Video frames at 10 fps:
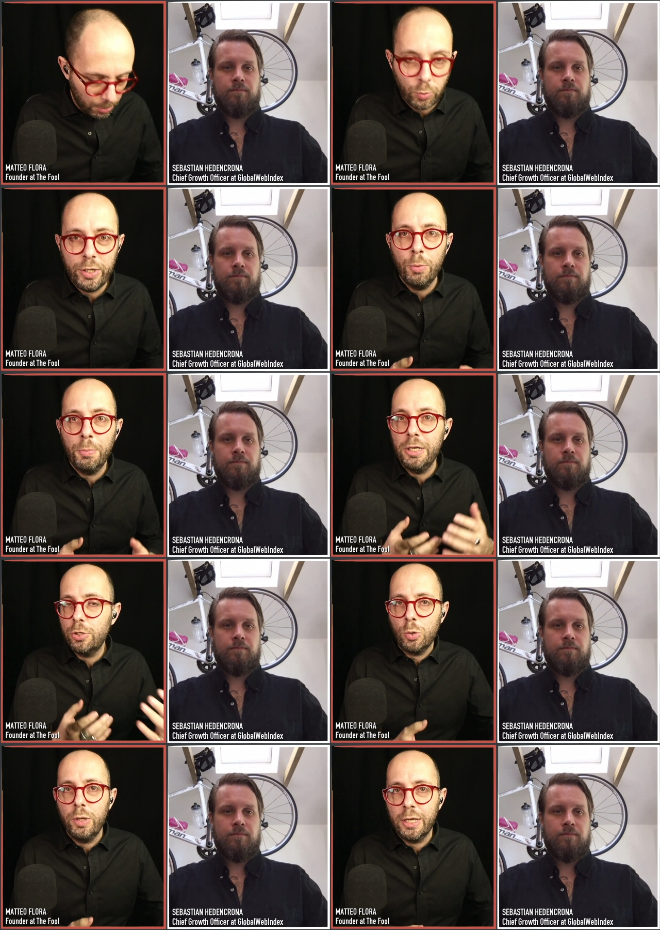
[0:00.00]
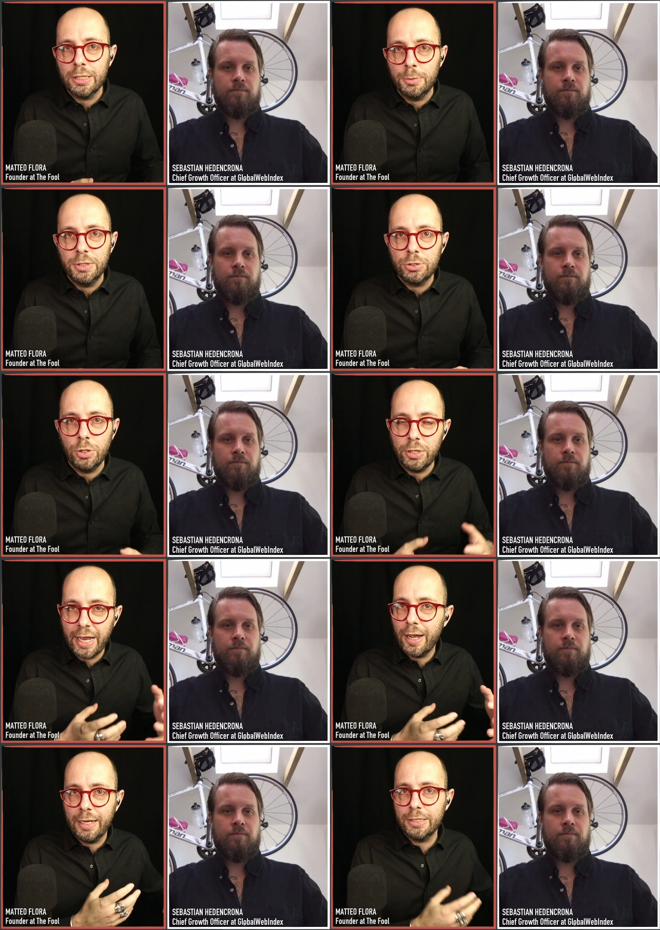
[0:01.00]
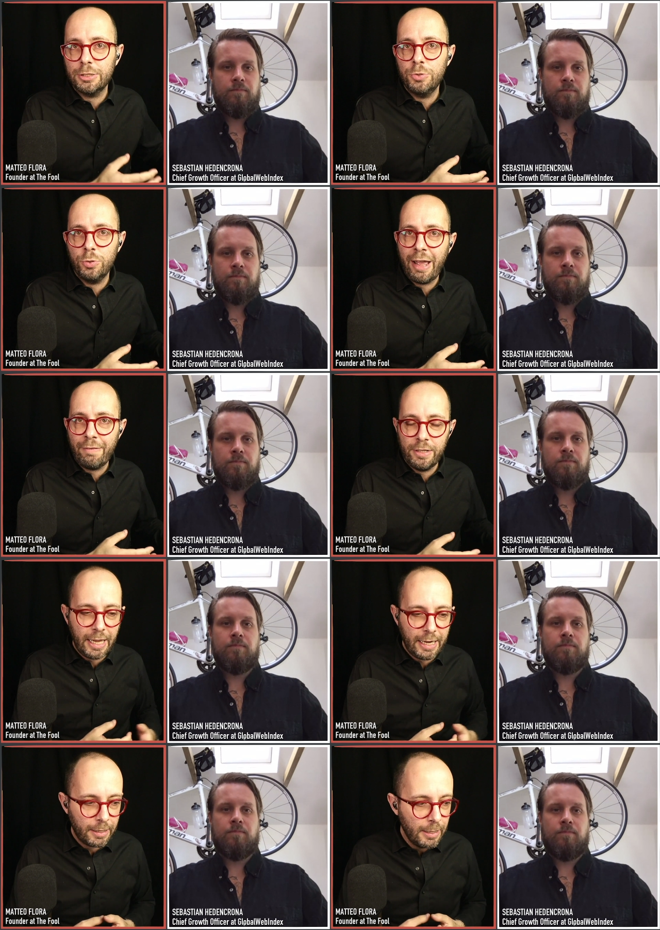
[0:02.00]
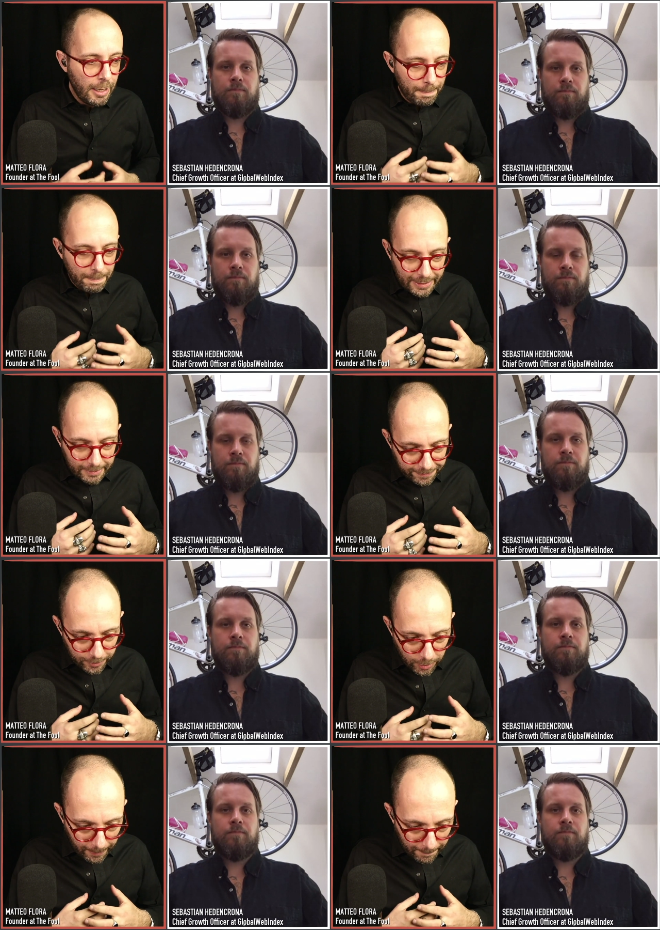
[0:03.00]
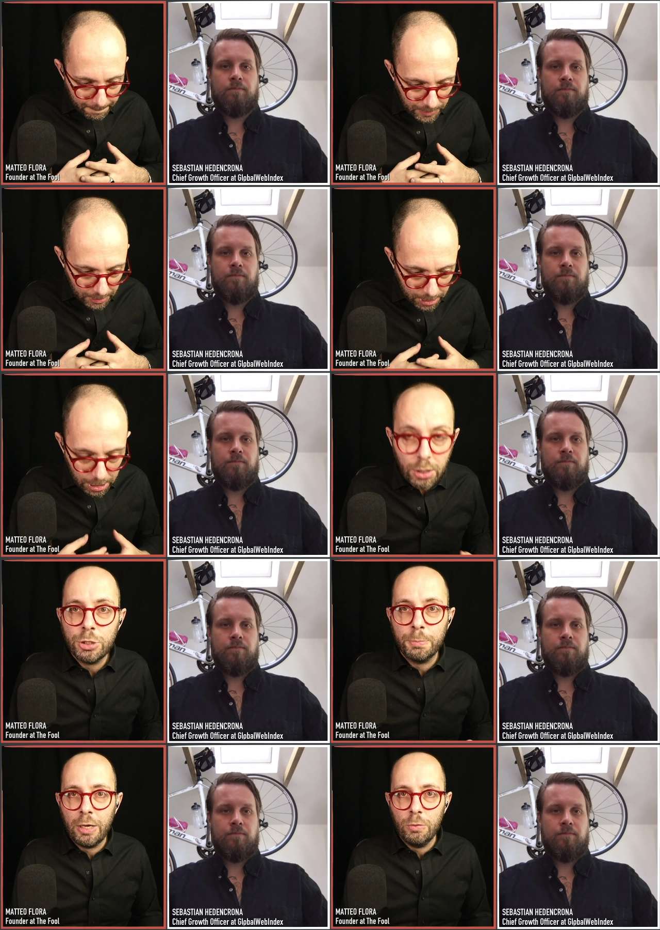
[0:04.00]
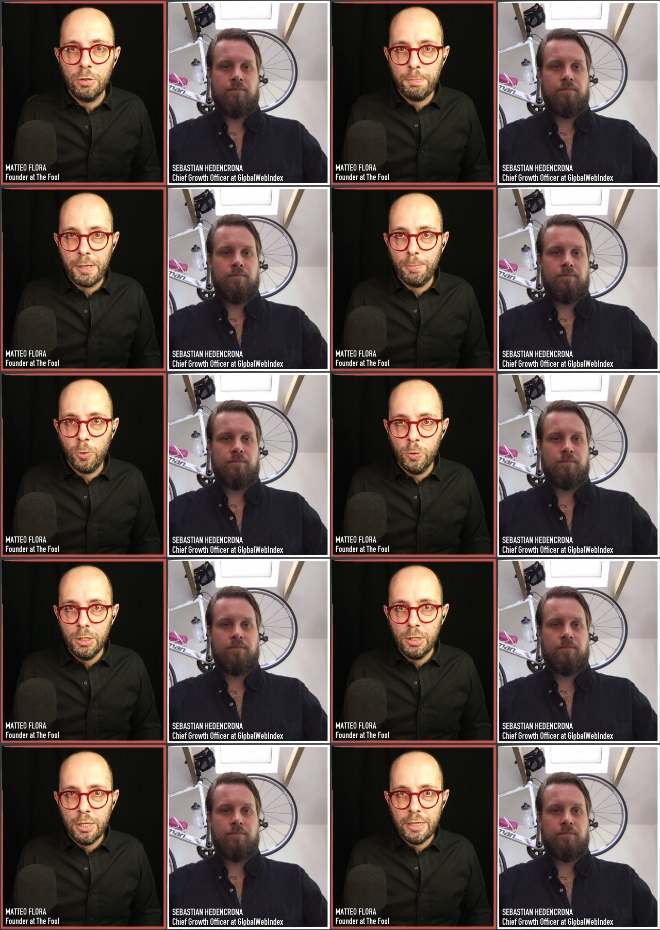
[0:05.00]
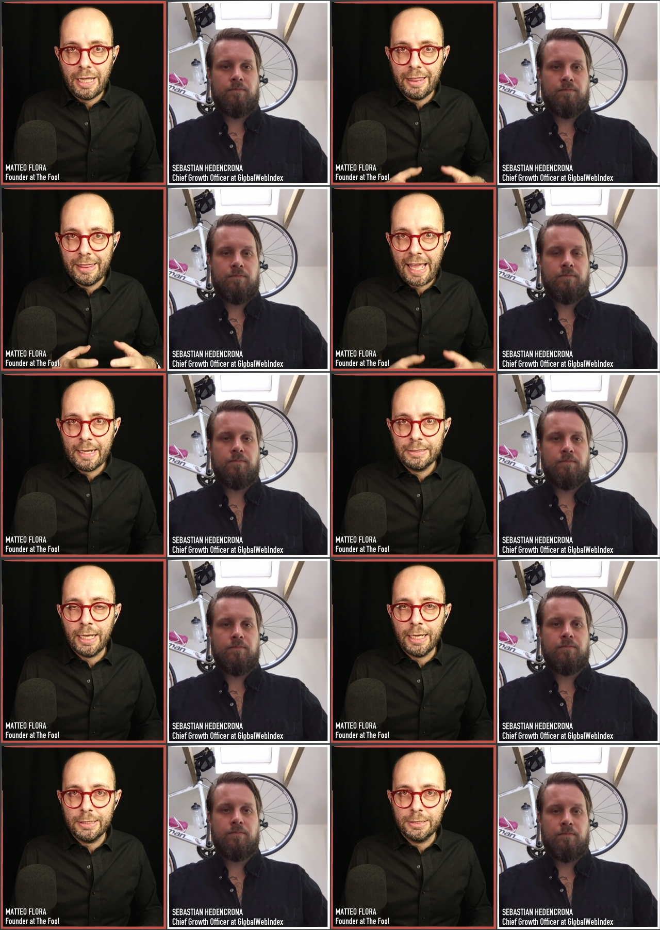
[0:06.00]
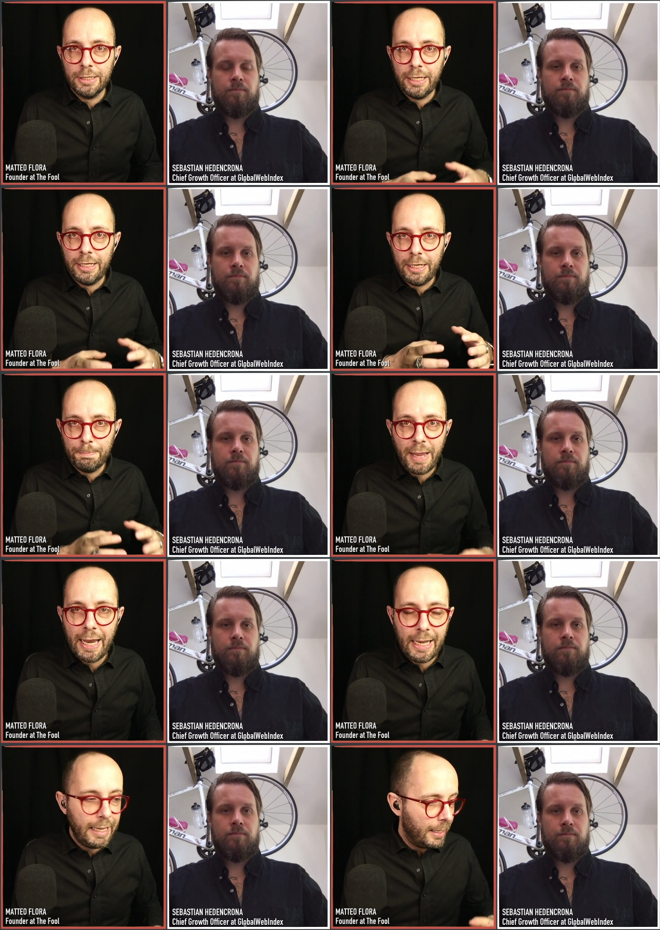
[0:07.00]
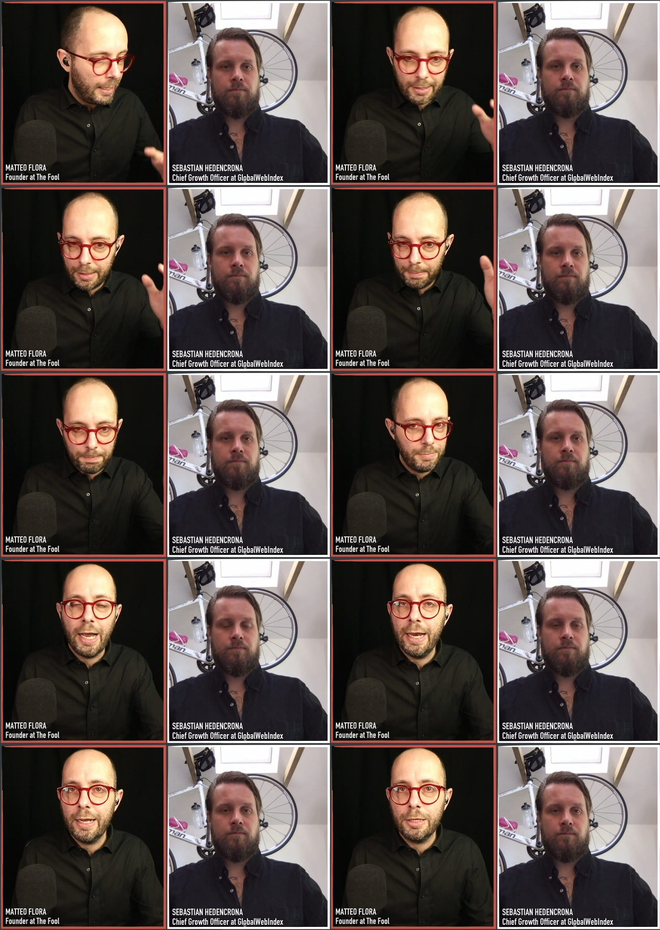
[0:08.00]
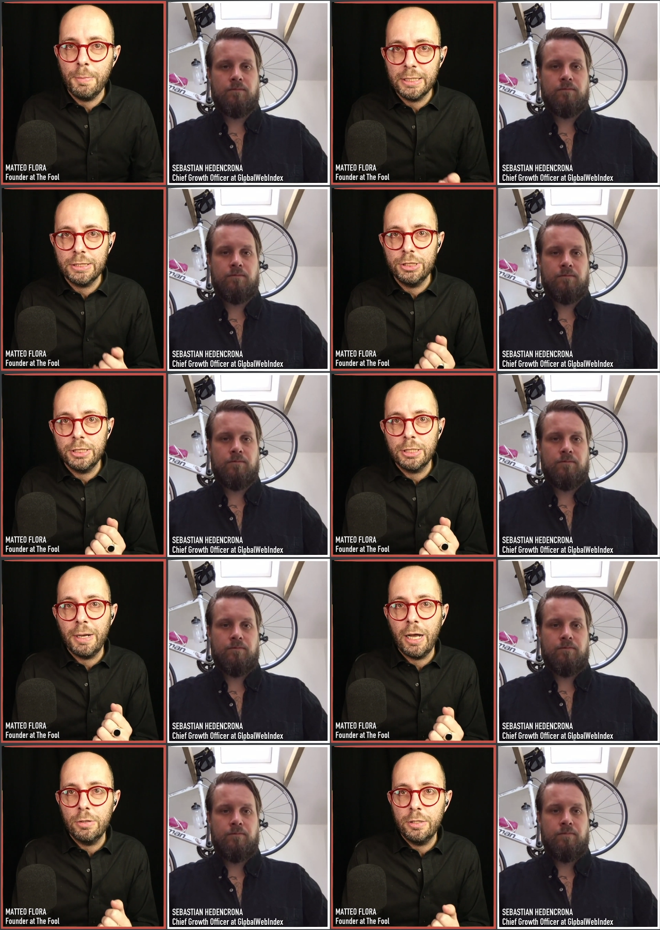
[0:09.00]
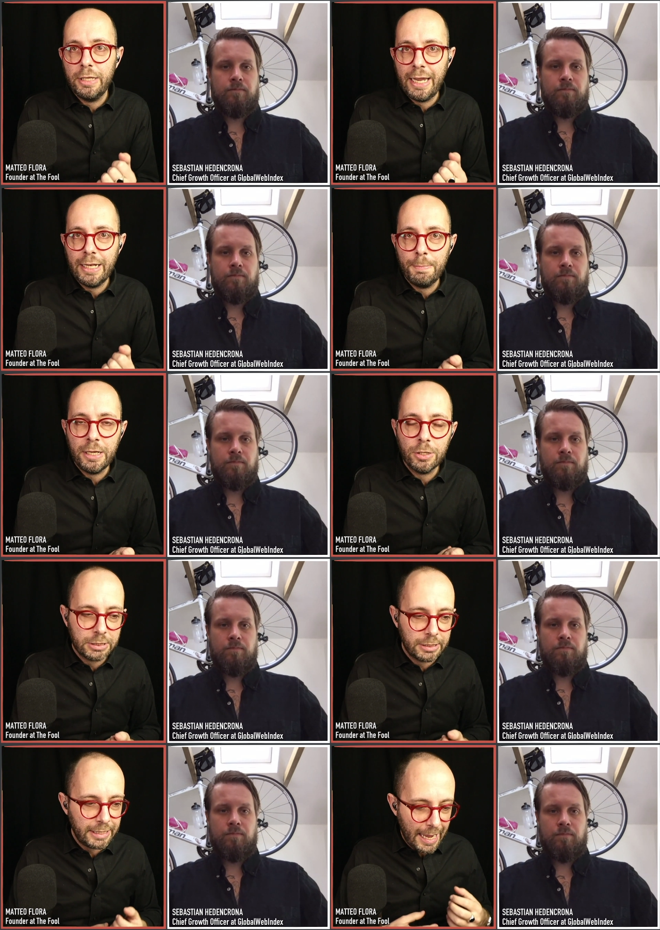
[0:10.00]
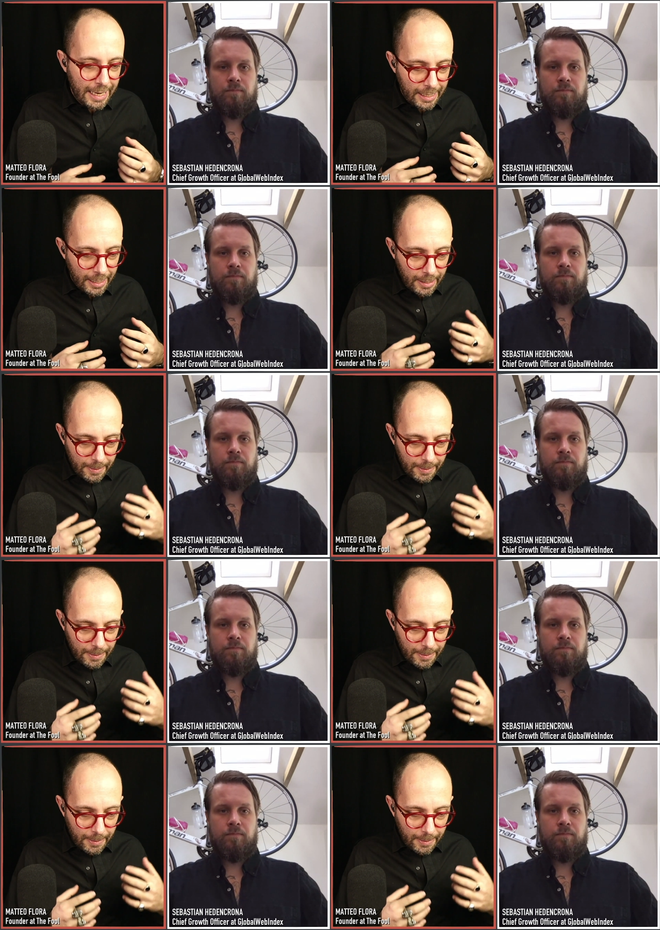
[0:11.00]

Speaker 1: we normally talk with customers, so they are accustomed to having data, but for a huge amount of people that thanks us in emailing and direct messages about the data, because they